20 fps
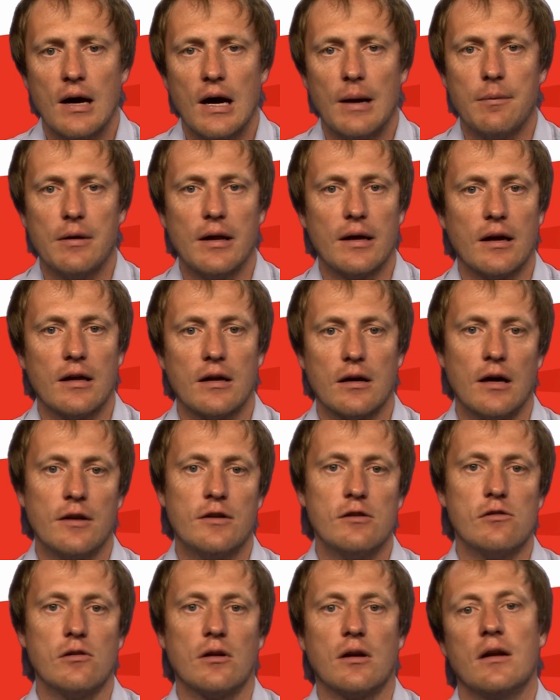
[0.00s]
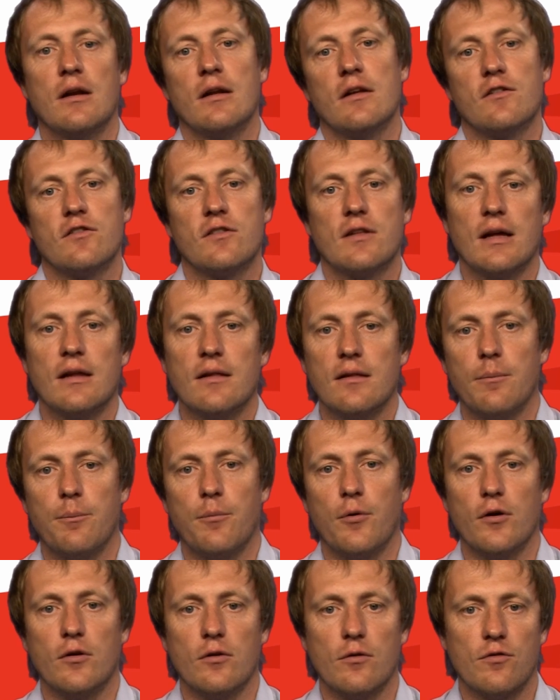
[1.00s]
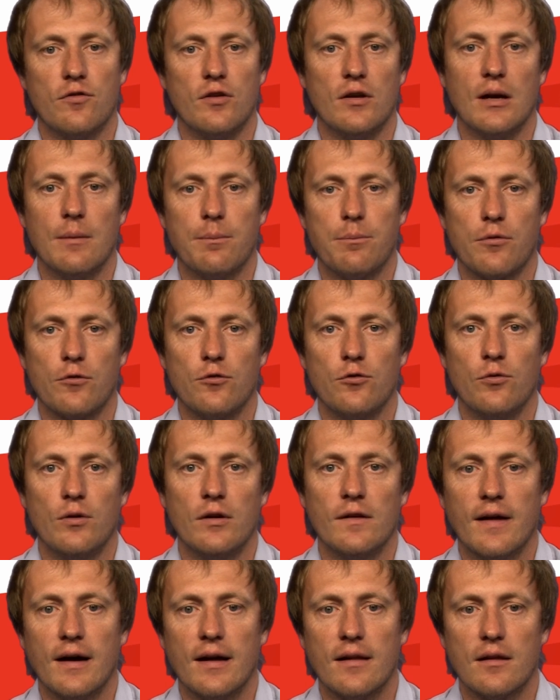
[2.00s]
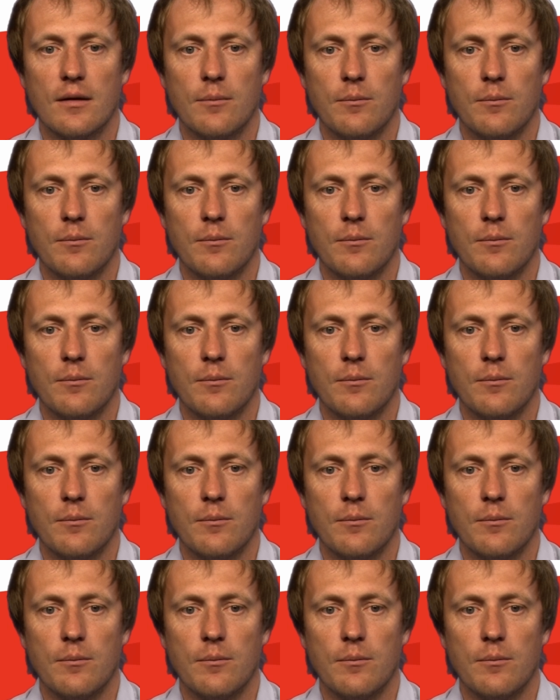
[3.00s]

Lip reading: I mean, like, I totally can understand the point of Singapore doing that.